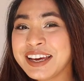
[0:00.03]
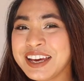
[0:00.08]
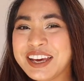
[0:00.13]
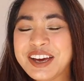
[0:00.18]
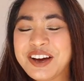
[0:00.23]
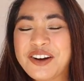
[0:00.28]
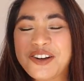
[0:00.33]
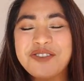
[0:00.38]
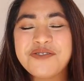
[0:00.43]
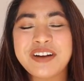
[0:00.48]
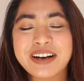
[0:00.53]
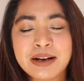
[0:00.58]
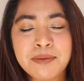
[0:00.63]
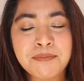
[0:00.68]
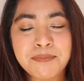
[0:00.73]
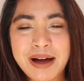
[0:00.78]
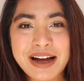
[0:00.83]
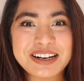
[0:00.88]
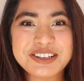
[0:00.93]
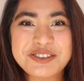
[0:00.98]
Hey all,
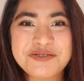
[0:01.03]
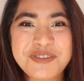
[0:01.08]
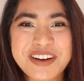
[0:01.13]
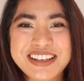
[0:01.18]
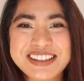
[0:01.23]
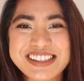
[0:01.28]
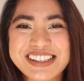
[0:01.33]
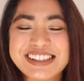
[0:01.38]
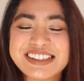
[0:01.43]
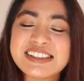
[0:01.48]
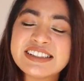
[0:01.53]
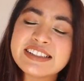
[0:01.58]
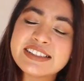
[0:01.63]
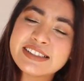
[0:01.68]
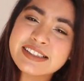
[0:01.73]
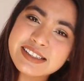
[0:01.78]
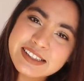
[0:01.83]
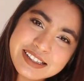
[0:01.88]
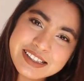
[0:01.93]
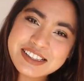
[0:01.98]
welcome back to my channel.
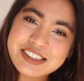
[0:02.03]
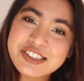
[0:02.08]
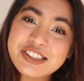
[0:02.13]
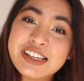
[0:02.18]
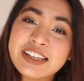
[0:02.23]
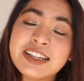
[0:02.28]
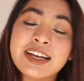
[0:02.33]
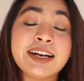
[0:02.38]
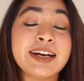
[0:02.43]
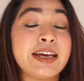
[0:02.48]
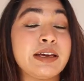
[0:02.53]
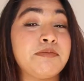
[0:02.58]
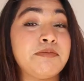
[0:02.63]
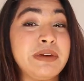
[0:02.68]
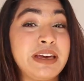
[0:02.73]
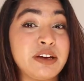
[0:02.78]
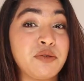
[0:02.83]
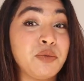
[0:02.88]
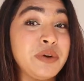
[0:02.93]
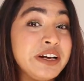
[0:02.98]
This is Daljeet and I
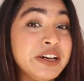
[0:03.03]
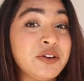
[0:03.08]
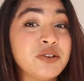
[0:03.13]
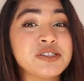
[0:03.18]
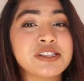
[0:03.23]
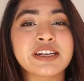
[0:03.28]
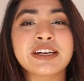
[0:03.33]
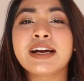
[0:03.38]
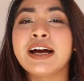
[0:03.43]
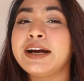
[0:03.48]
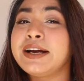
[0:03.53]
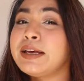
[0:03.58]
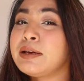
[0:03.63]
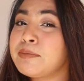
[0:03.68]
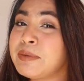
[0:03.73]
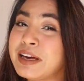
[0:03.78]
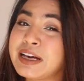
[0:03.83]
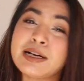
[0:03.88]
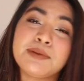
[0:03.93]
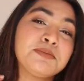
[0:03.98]
make videos
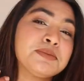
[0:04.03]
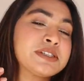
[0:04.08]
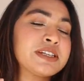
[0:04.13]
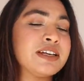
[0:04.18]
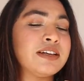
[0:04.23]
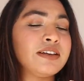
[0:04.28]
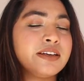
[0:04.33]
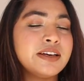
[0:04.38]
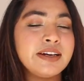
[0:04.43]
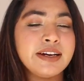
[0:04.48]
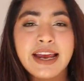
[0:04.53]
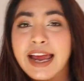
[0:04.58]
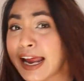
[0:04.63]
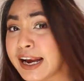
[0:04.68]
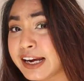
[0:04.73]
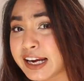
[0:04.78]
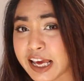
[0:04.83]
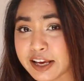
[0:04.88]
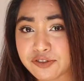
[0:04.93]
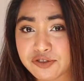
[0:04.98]
regarding makeup, skincare
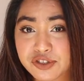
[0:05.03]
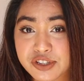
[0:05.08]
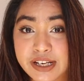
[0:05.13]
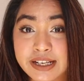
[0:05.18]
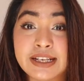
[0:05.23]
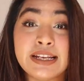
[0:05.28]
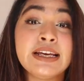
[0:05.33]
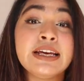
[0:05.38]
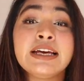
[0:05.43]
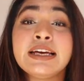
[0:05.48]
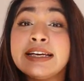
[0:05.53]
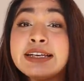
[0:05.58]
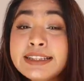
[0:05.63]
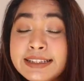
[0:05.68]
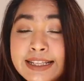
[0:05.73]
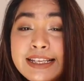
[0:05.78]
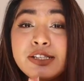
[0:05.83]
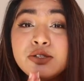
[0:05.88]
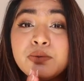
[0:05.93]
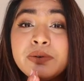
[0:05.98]
and lifestyle.
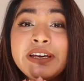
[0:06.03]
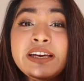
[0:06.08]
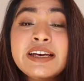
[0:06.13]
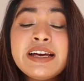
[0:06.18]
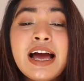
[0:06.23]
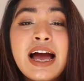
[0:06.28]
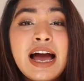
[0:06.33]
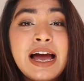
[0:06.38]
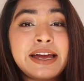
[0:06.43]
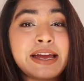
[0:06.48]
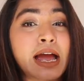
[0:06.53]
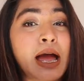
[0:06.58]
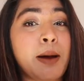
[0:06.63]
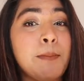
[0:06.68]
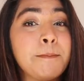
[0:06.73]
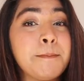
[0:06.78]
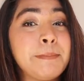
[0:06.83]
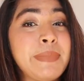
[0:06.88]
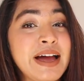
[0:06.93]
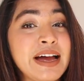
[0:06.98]
This week I
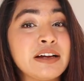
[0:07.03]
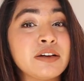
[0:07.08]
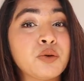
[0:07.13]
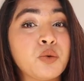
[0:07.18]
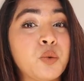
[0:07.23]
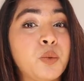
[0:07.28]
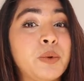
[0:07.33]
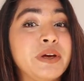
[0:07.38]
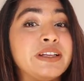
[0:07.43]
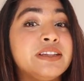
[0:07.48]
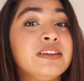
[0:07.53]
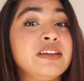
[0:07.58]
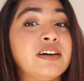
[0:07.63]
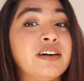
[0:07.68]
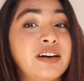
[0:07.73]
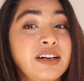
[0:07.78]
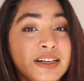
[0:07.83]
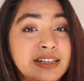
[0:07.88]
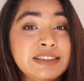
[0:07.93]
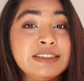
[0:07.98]
am back with
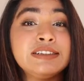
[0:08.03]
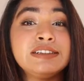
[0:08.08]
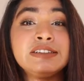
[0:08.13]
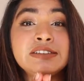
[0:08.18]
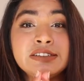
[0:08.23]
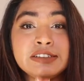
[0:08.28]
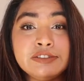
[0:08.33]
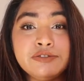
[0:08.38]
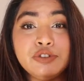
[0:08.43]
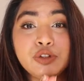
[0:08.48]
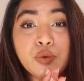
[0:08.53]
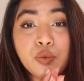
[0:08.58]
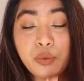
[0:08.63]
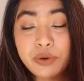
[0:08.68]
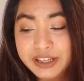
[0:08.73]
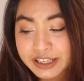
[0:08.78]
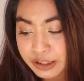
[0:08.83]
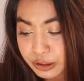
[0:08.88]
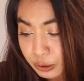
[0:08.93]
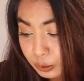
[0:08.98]
another review
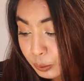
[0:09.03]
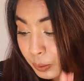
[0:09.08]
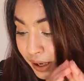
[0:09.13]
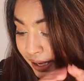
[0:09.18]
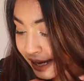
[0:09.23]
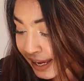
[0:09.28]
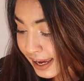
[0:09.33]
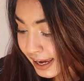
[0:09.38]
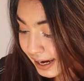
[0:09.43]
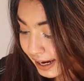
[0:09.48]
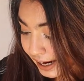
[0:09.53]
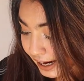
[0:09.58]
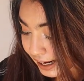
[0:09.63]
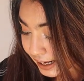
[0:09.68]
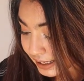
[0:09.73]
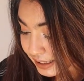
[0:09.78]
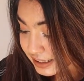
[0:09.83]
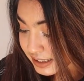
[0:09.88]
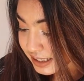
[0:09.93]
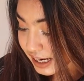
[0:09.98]
video
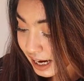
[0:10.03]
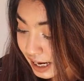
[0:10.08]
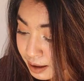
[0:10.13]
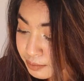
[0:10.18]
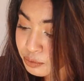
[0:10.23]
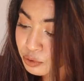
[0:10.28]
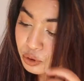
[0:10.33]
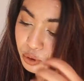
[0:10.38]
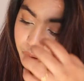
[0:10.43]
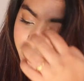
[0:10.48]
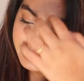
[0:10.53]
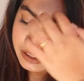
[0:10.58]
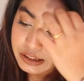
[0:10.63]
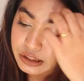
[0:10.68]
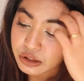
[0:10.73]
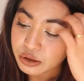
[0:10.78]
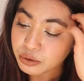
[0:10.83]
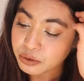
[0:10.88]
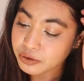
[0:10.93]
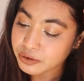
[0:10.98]
and I'm
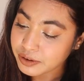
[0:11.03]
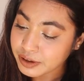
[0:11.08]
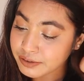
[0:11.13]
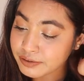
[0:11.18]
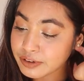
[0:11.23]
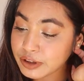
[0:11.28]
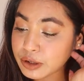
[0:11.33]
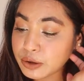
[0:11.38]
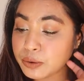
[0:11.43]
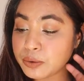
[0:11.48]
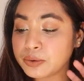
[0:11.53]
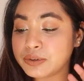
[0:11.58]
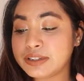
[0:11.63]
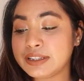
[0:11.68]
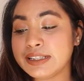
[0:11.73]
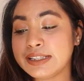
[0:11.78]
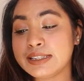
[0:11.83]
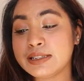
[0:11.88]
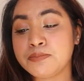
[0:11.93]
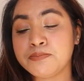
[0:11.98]
going to review
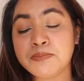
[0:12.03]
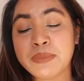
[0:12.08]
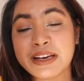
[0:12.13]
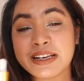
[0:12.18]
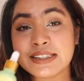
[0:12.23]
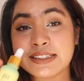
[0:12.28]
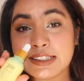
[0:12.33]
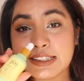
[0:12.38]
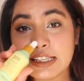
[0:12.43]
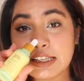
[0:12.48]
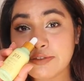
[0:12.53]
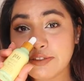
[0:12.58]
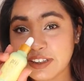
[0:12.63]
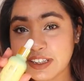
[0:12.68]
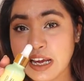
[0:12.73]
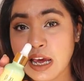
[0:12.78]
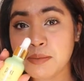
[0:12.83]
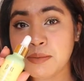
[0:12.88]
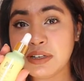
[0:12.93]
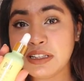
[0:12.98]
this Pixi
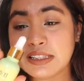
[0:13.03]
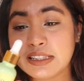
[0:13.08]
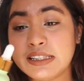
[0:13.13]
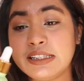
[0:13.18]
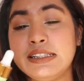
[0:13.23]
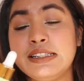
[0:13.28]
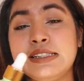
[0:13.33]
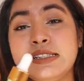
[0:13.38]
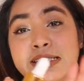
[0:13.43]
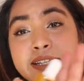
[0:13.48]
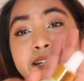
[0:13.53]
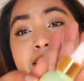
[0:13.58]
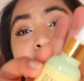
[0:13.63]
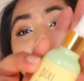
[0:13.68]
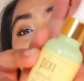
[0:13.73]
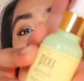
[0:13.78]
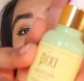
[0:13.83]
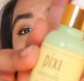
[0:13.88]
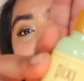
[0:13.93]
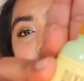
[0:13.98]
Vitamin C
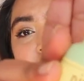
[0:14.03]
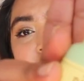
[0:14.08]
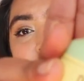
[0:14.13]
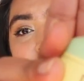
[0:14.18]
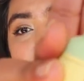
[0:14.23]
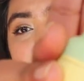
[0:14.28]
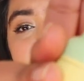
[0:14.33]
Serum today.